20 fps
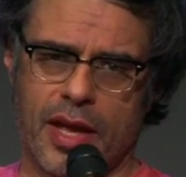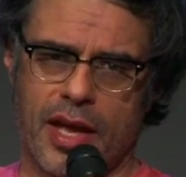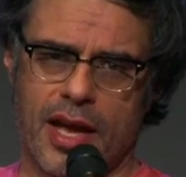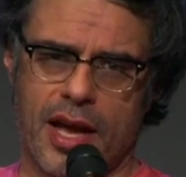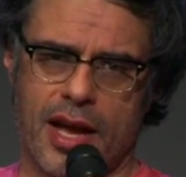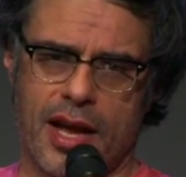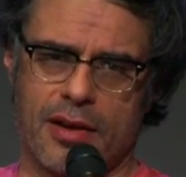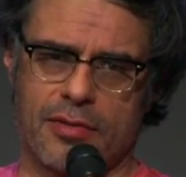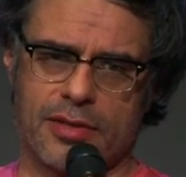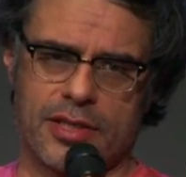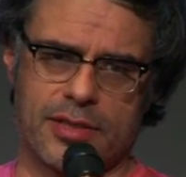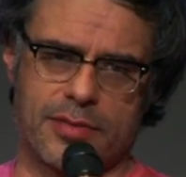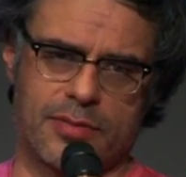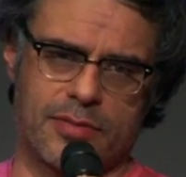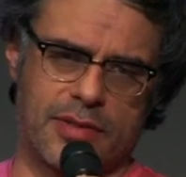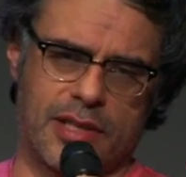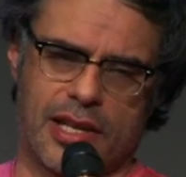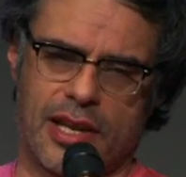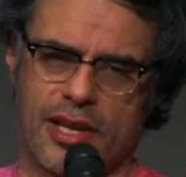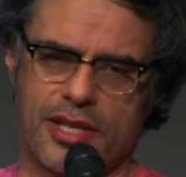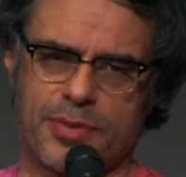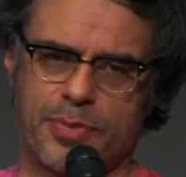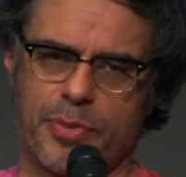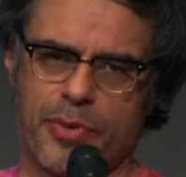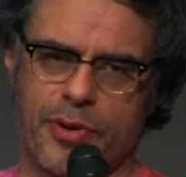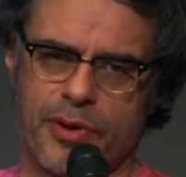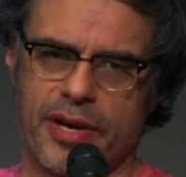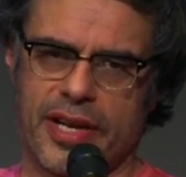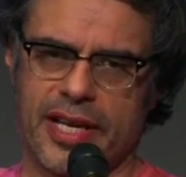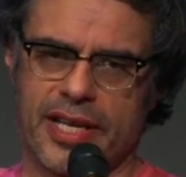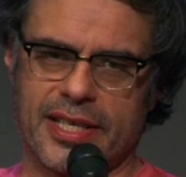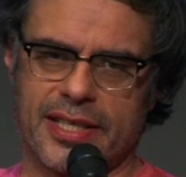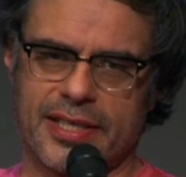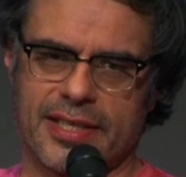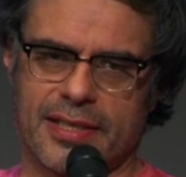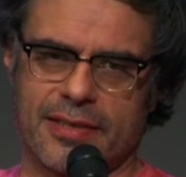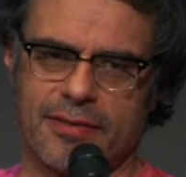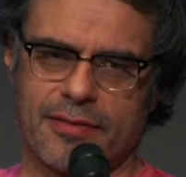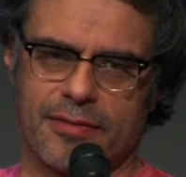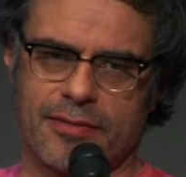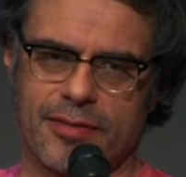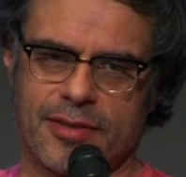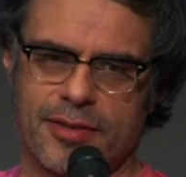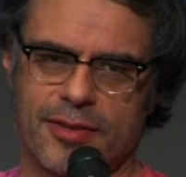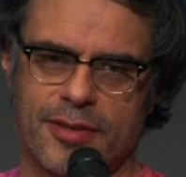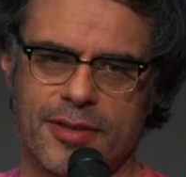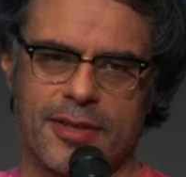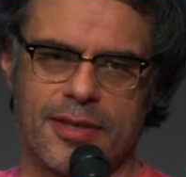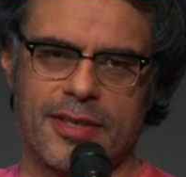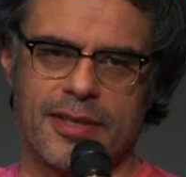was the Lost Boys, and